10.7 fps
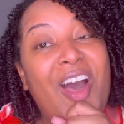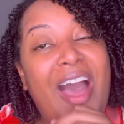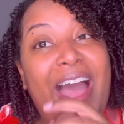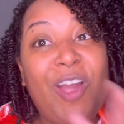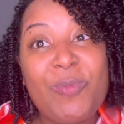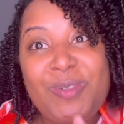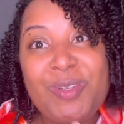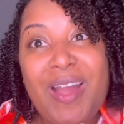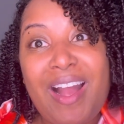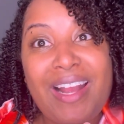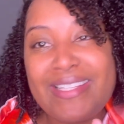I hope you
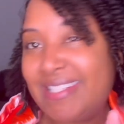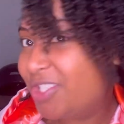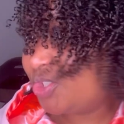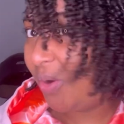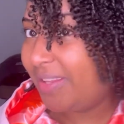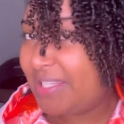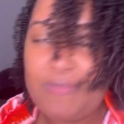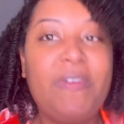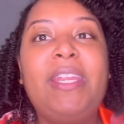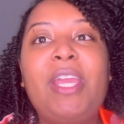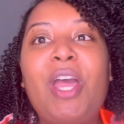guys enjoyed this
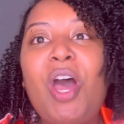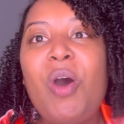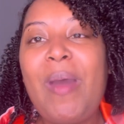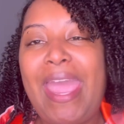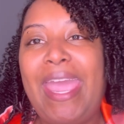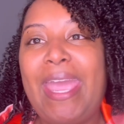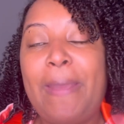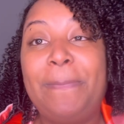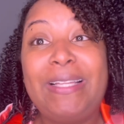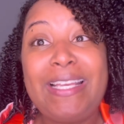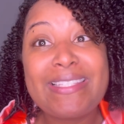video, and
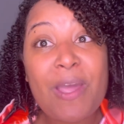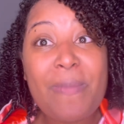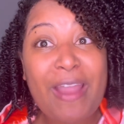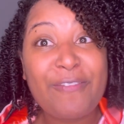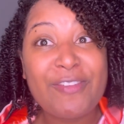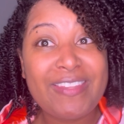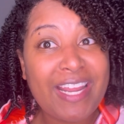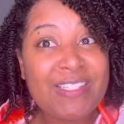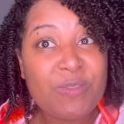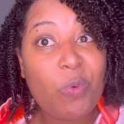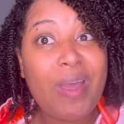please come back for the
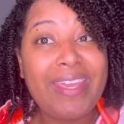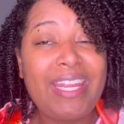next one.